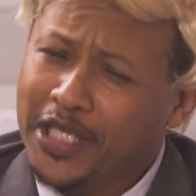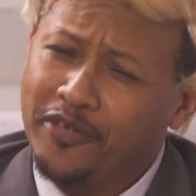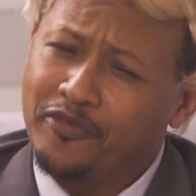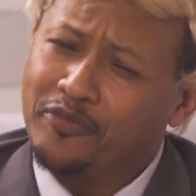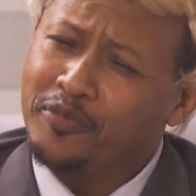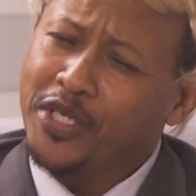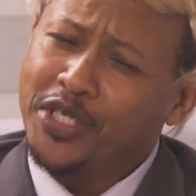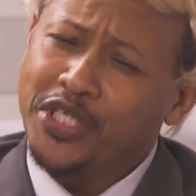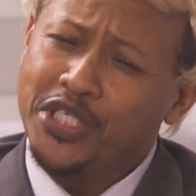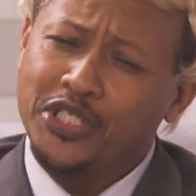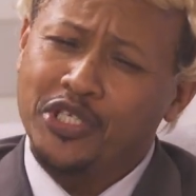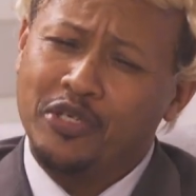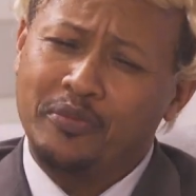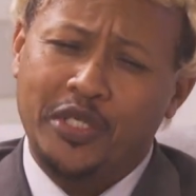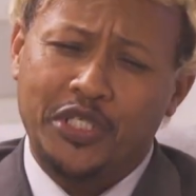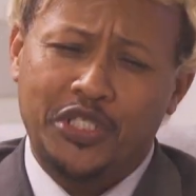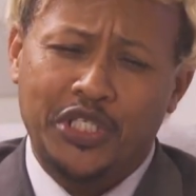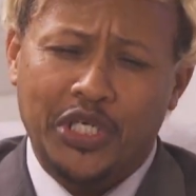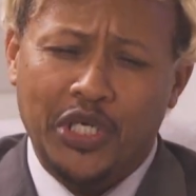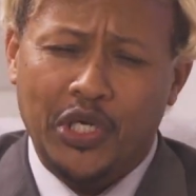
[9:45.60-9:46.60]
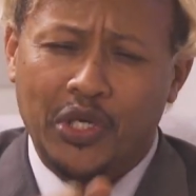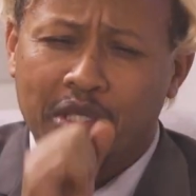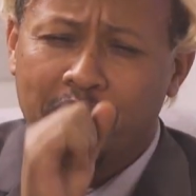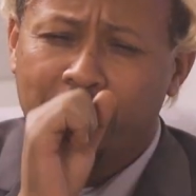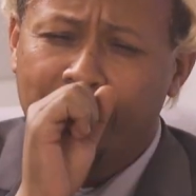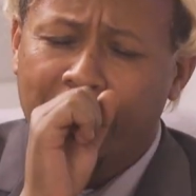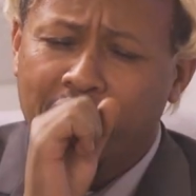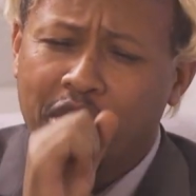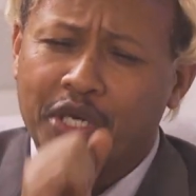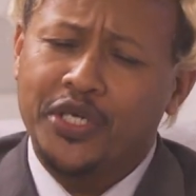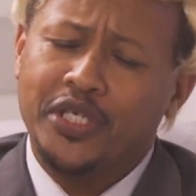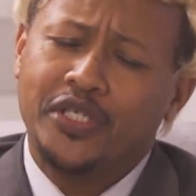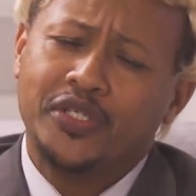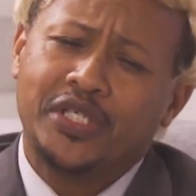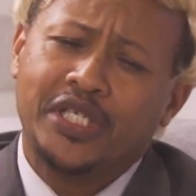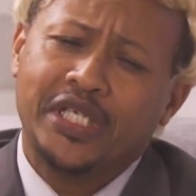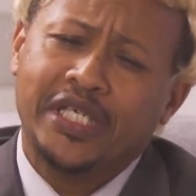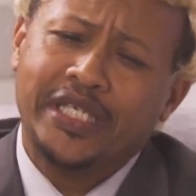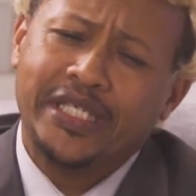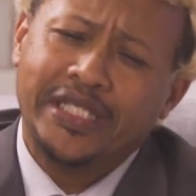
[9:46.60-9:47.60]
love money so much you call it beer.
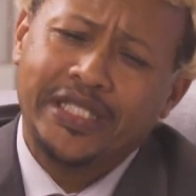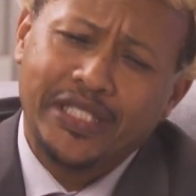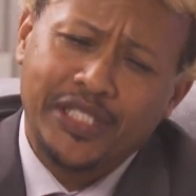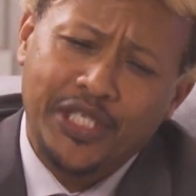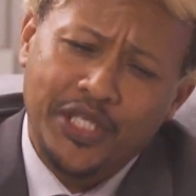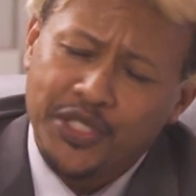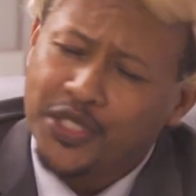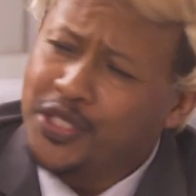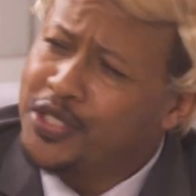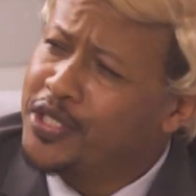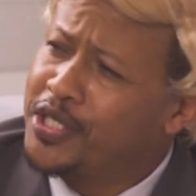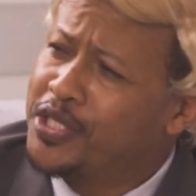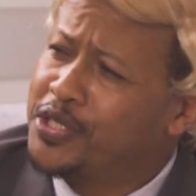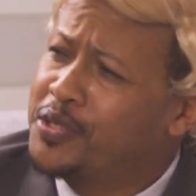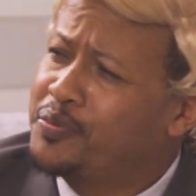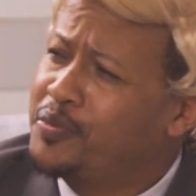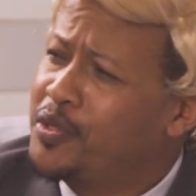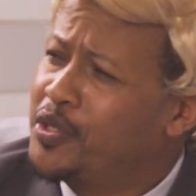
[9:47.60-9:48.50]
Okay, that's